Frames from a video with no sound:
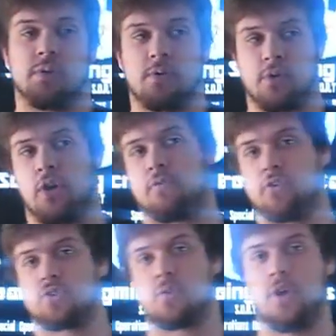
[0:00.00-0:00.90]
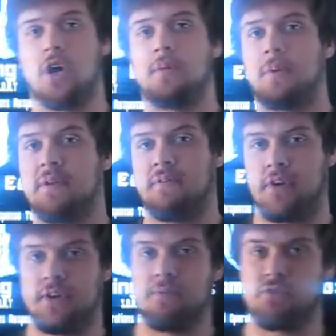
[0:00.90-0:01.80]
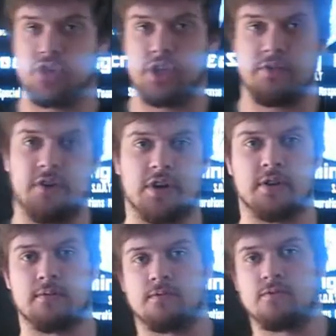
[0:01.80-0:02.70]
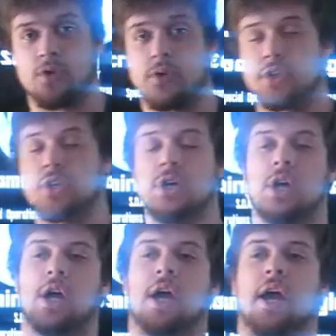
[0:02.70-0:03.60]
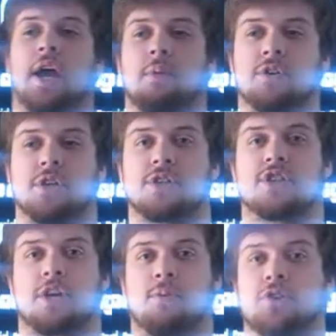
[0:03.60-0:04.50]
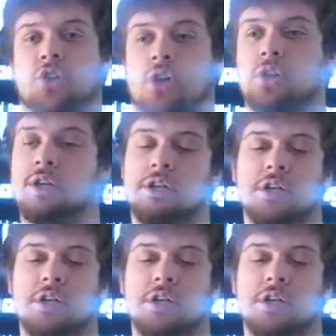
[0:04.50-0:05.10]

We were called First Squad, but we had Fire Team Virginia and Fire Team Georgia. And we took Checkpoint Charlie